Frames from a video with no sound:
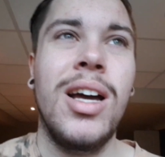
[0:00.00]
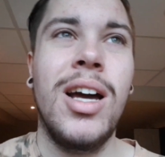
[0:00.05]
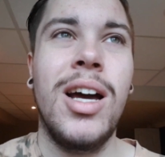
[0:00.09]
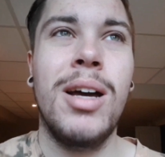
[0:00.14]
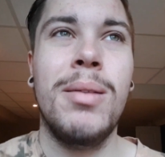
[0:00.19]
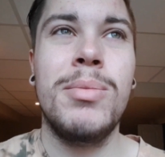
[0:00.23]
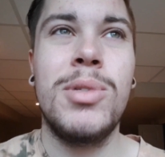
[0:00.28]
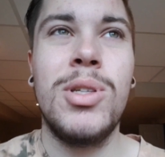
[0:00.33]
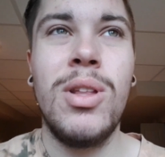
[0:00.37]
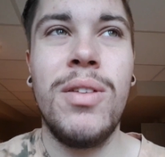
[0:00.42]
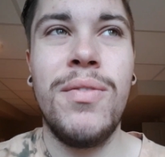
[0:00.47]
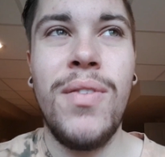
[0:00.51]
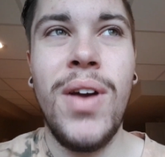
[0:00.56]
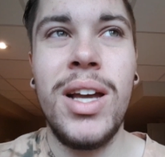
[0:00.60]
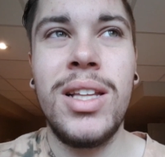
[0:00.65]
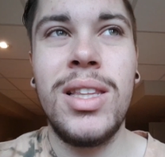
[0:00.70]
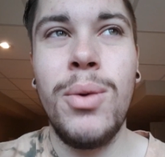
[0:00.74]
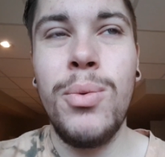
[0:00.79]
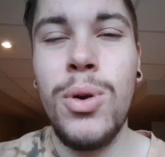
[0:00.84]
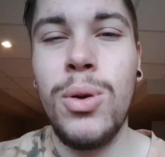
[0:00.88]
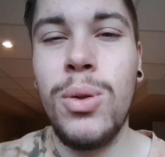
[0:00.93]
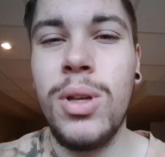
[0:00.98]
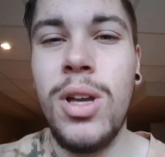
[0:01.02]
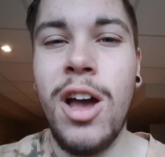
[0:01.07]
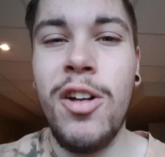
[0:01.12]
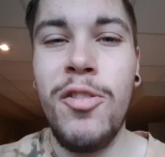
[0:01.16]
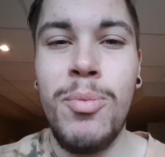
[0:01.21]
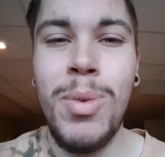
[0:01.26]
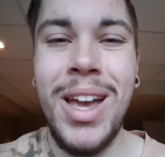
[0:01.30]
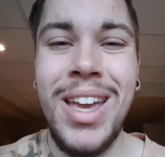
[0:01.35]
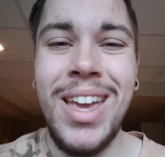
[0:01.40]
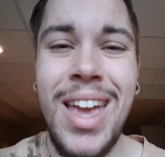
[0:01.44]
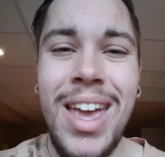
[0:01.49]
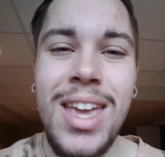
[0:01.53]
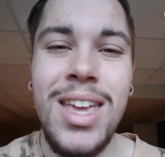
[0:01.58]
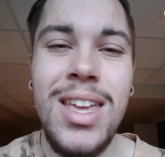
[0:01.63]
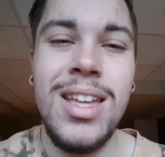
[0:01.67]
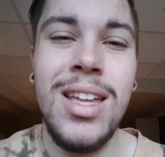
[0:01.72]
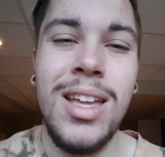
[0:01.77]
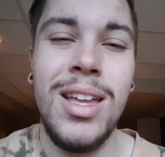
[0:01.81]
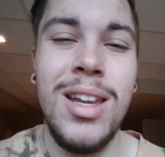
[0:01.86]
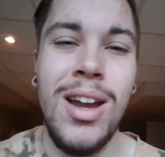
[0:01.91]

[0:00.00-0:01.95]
Um, so the fact that we're only off by eight,